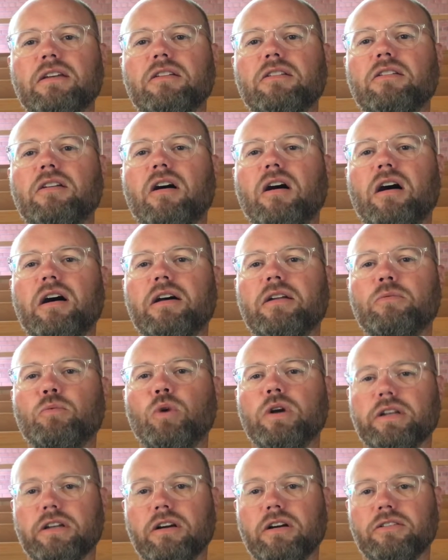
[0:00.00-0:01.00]
God,
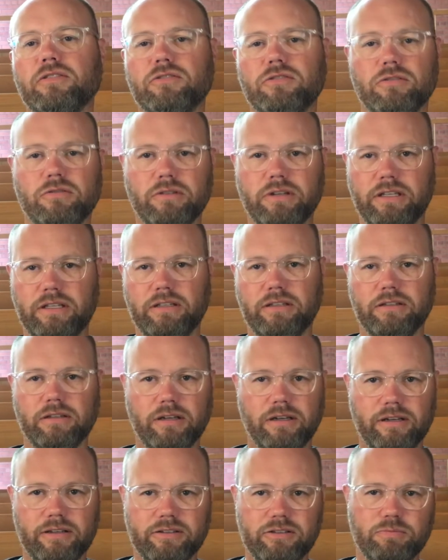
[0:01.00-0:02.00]
what God's doing
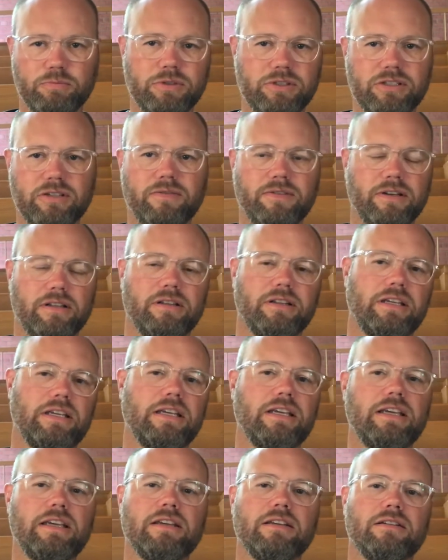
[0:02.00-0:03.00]
specifically
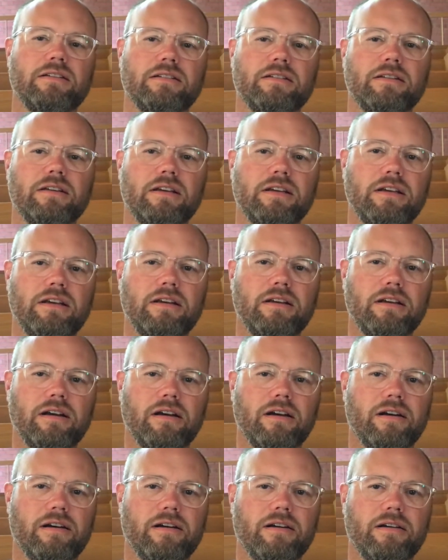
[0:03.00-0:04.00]
in
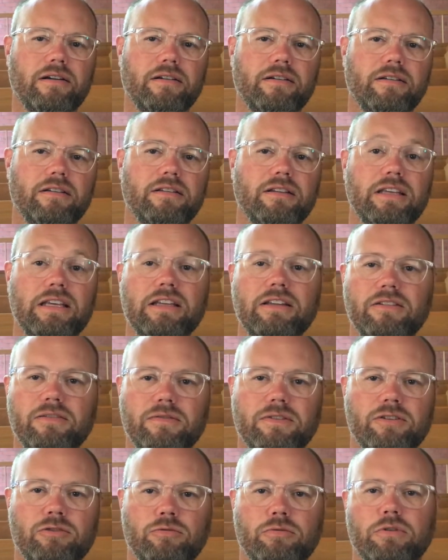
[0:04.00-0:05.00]
the
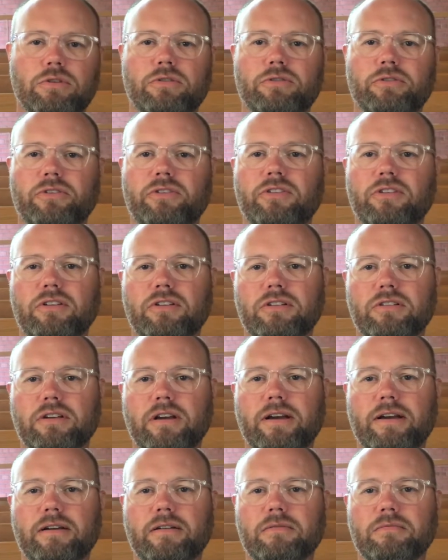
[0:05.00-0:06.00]
individual's
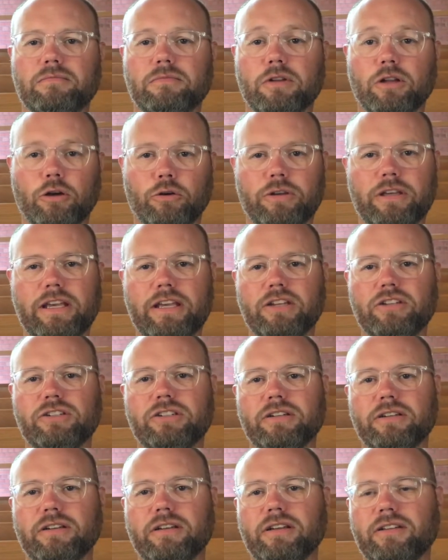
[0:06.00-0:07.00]

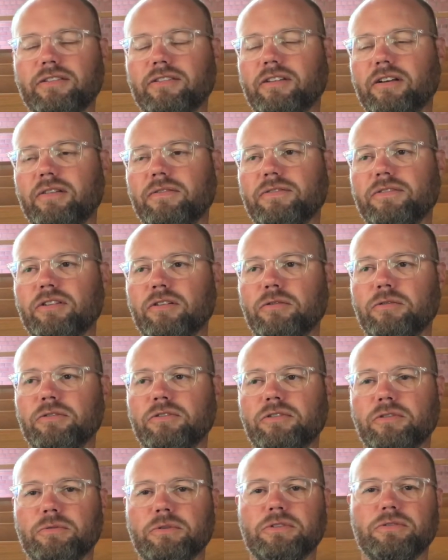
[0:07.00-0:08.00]
location itself.
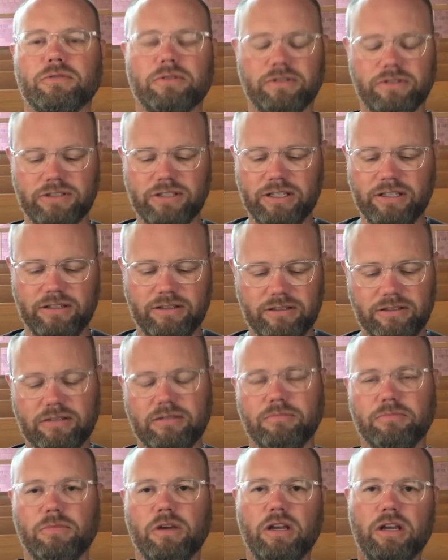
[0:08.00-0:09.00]
So we sort of see some